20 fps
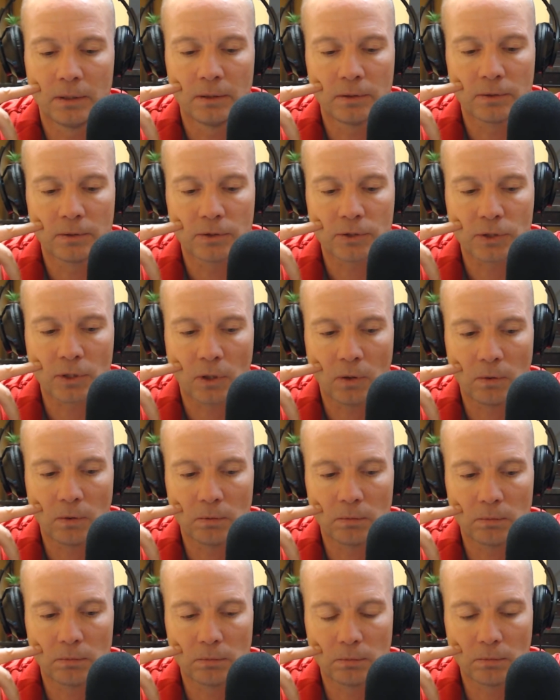So
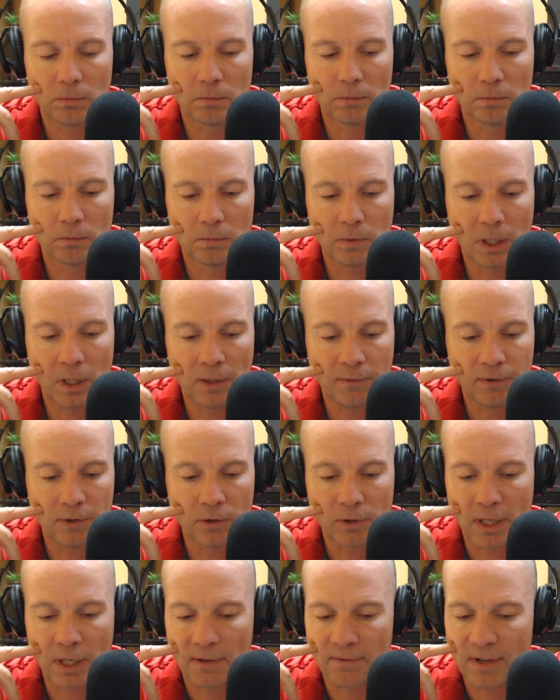if you
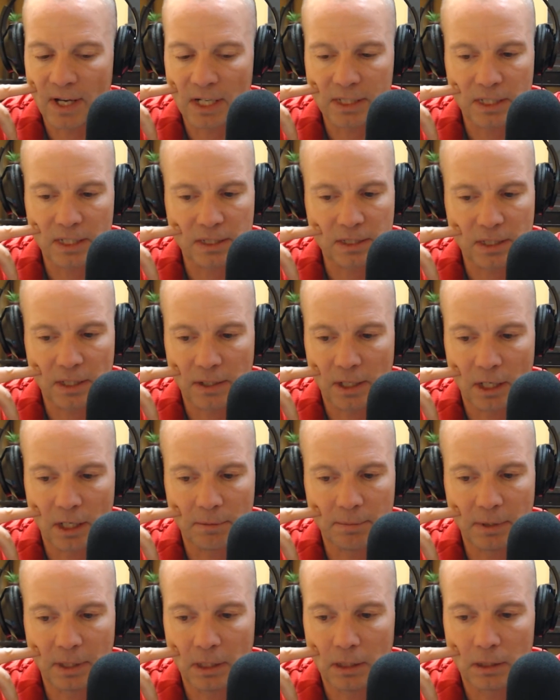don't have access to
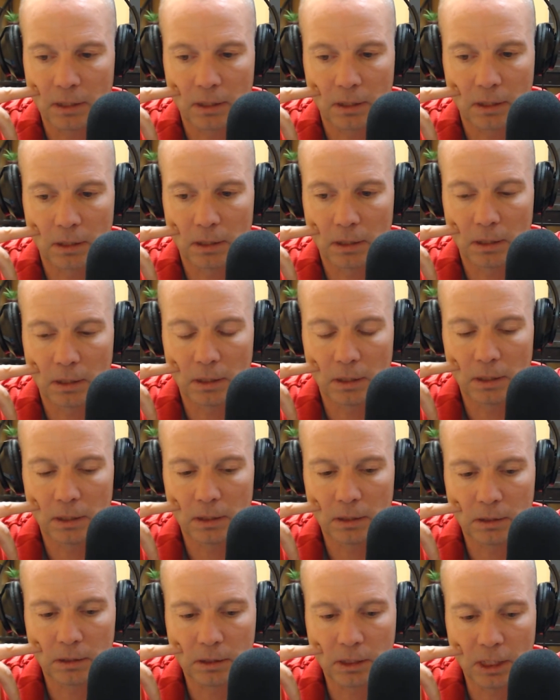therapy,
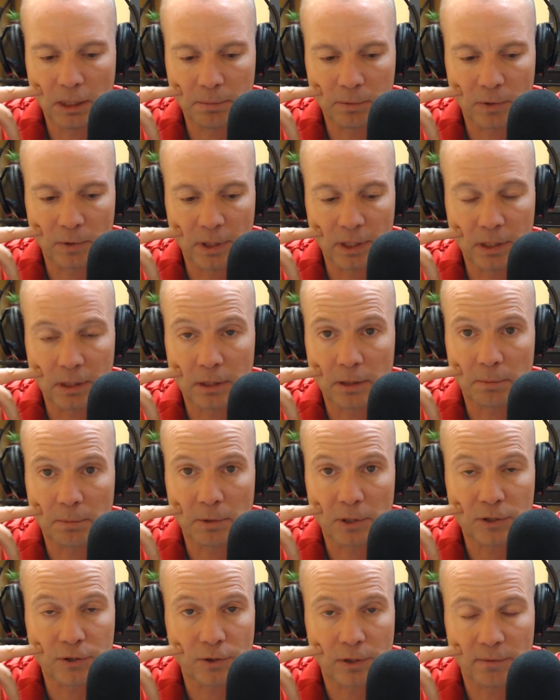keep reading the
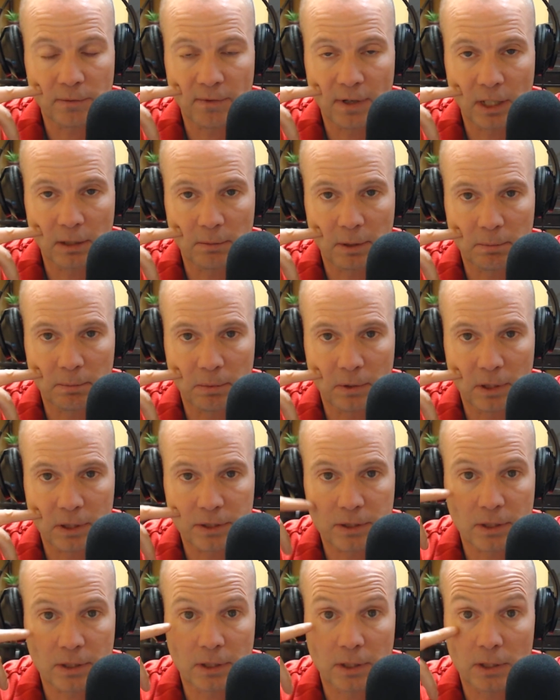personal development
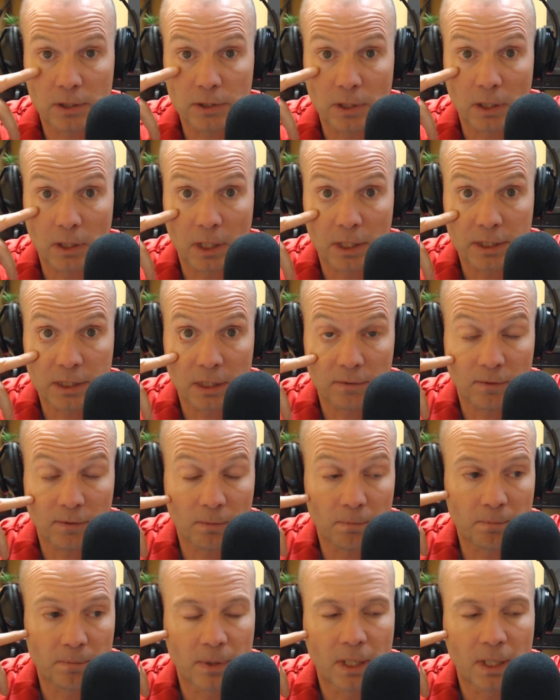books. There's lots of them.